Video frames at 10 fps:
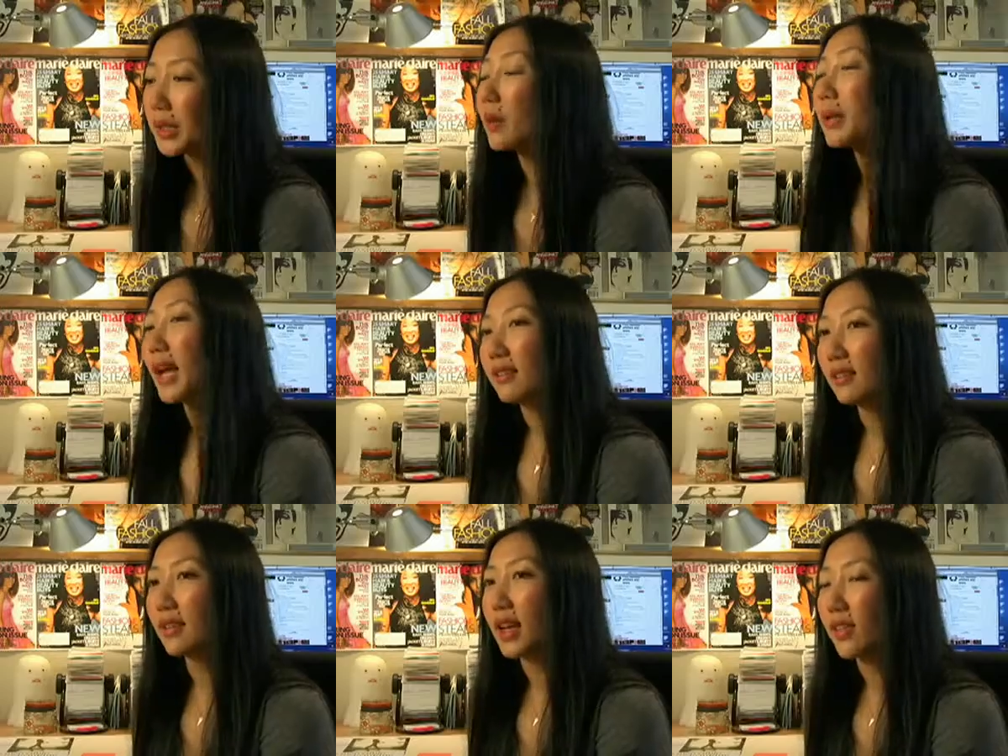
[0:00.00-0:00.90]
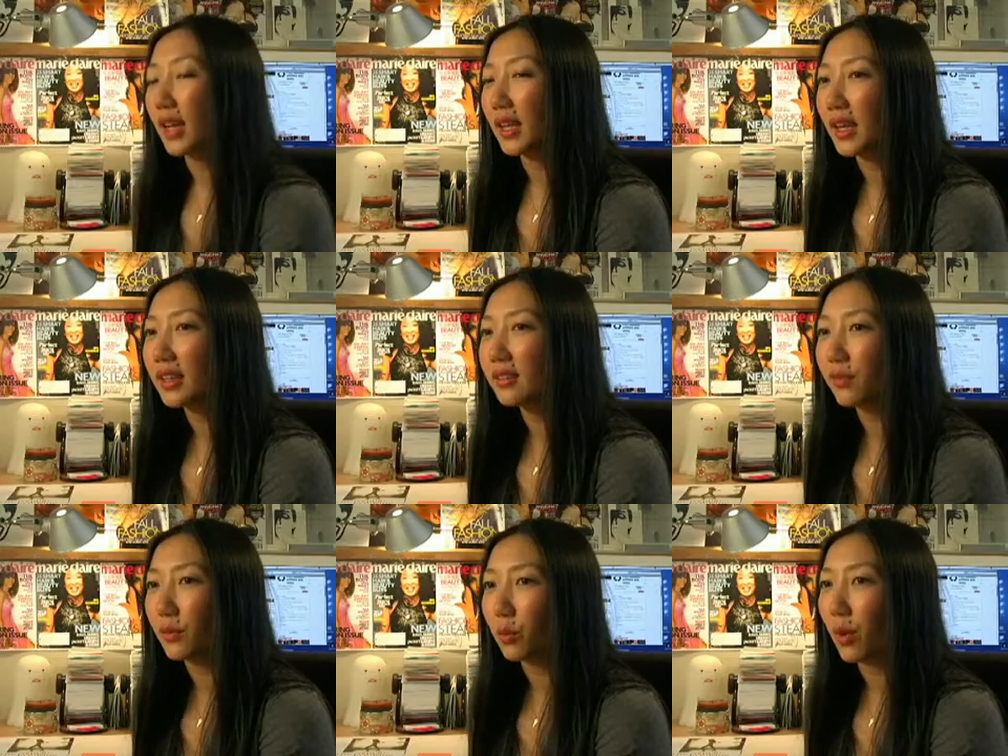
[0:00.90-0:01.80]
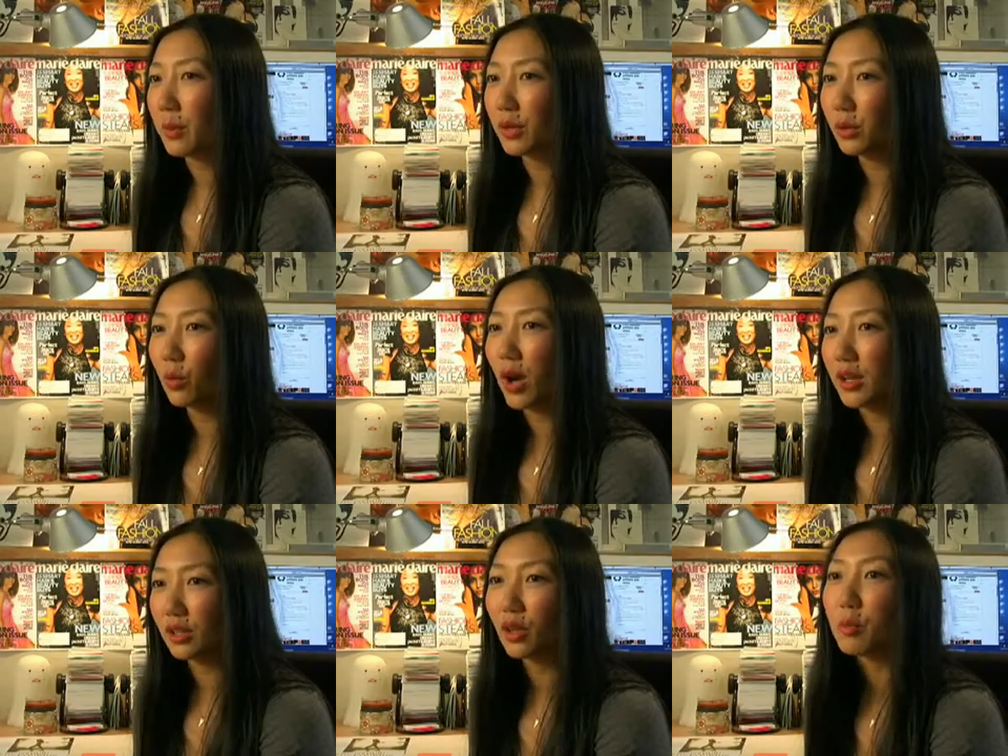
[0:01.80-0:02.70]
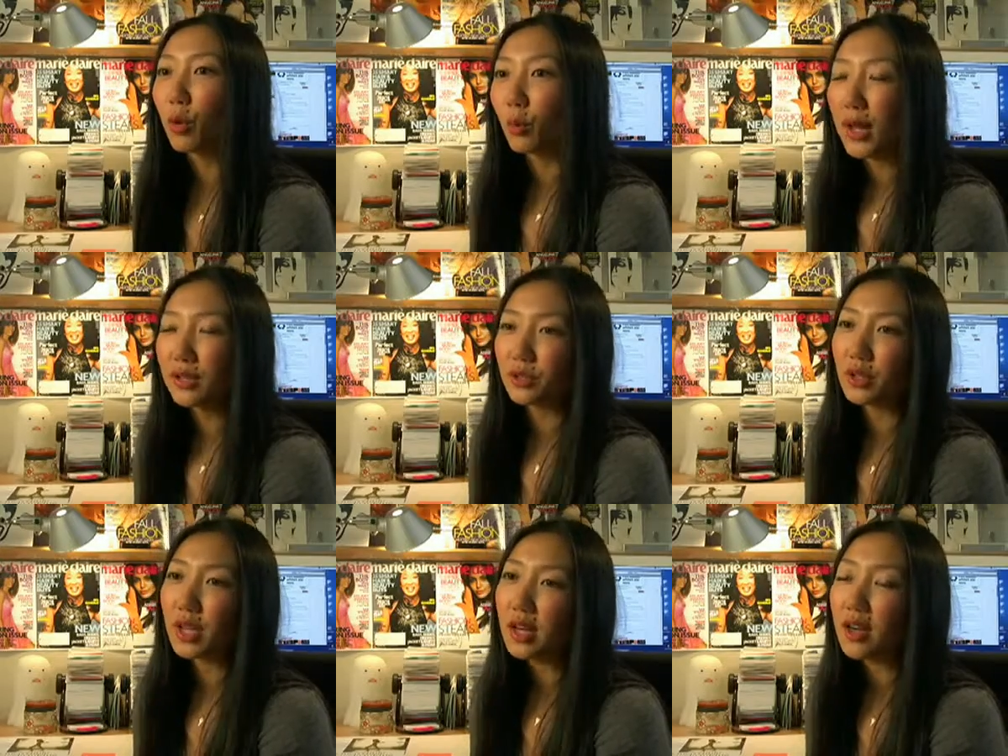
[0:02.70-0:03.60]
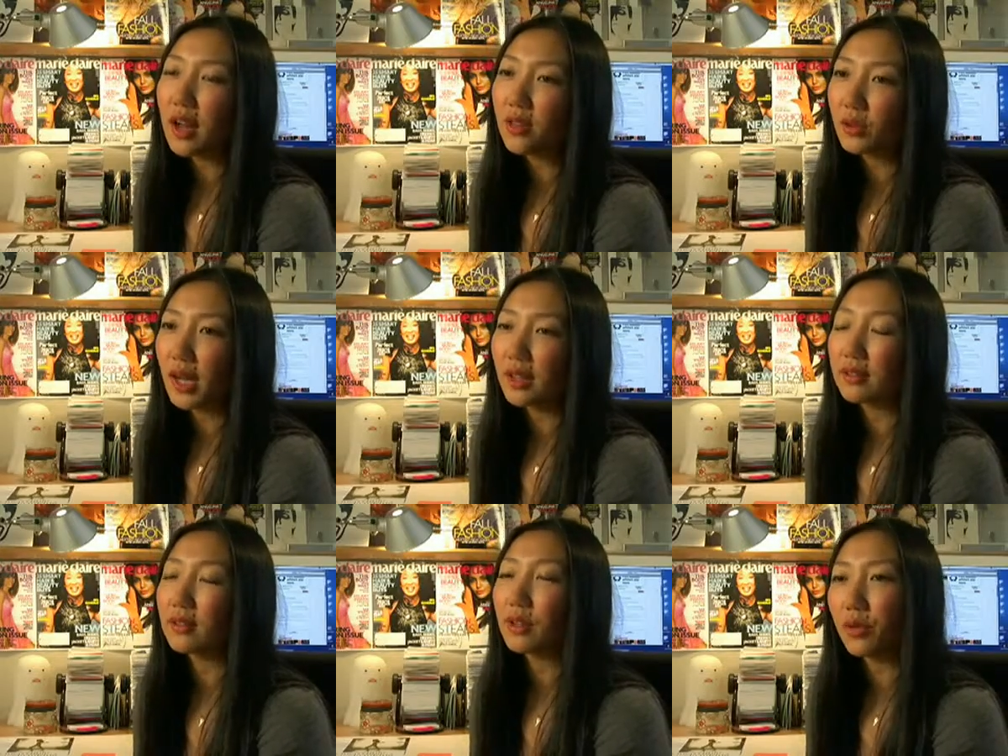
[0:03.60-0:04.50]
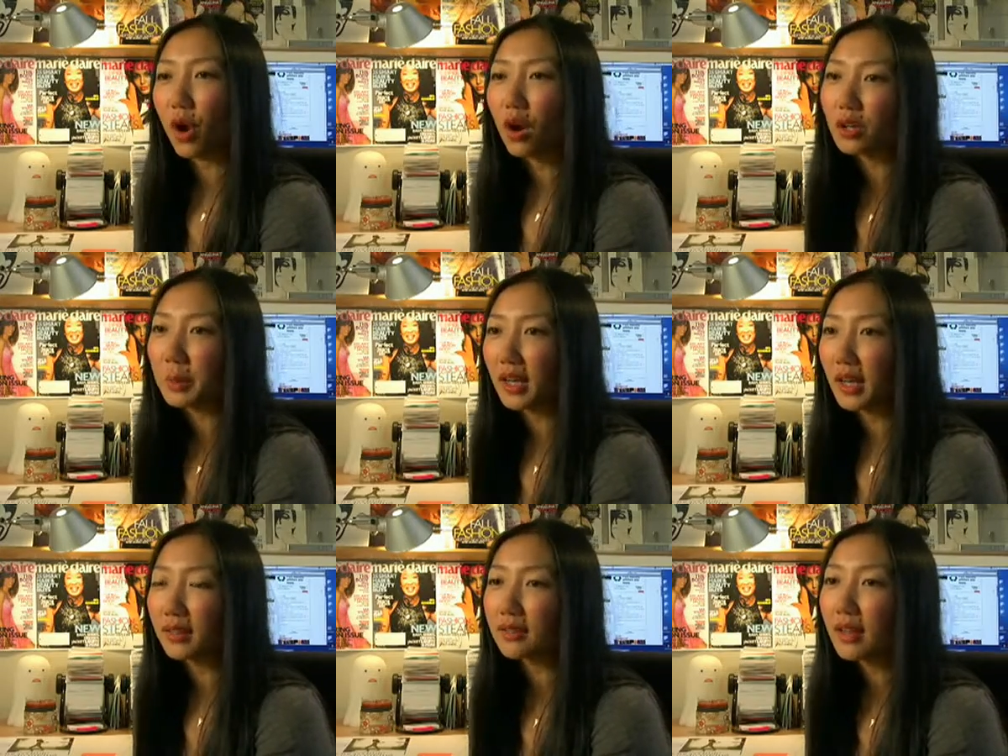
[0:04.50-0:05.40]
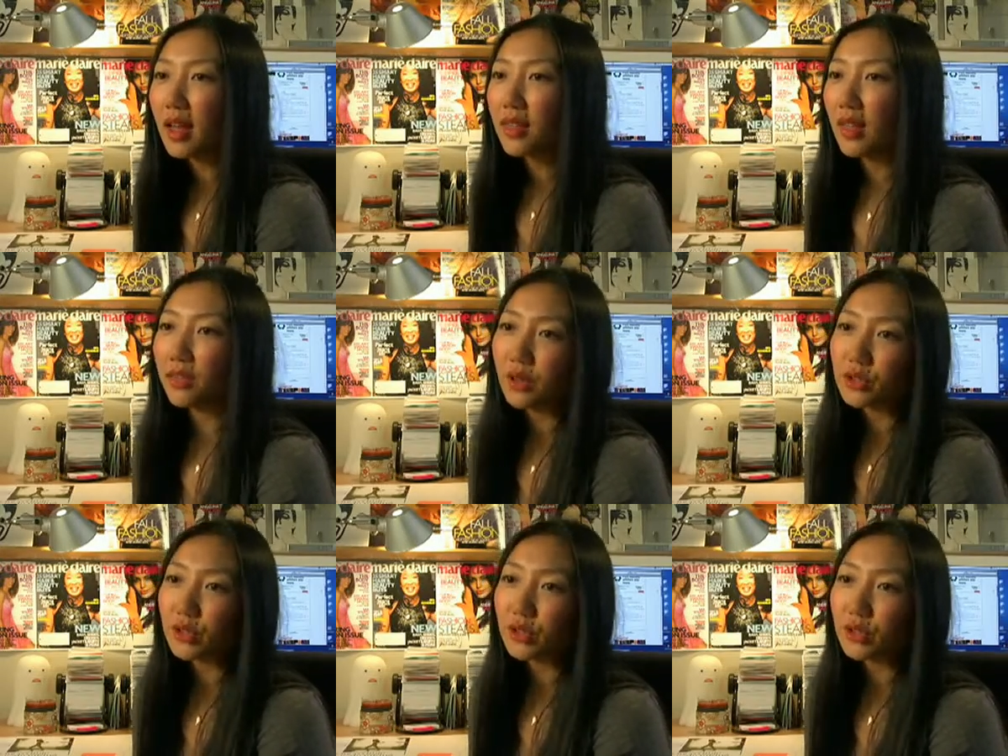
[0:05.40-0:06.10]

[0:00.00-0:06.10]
In some cases, I think it is women who want to look more Western, and in other cases, you know, the argument is that they're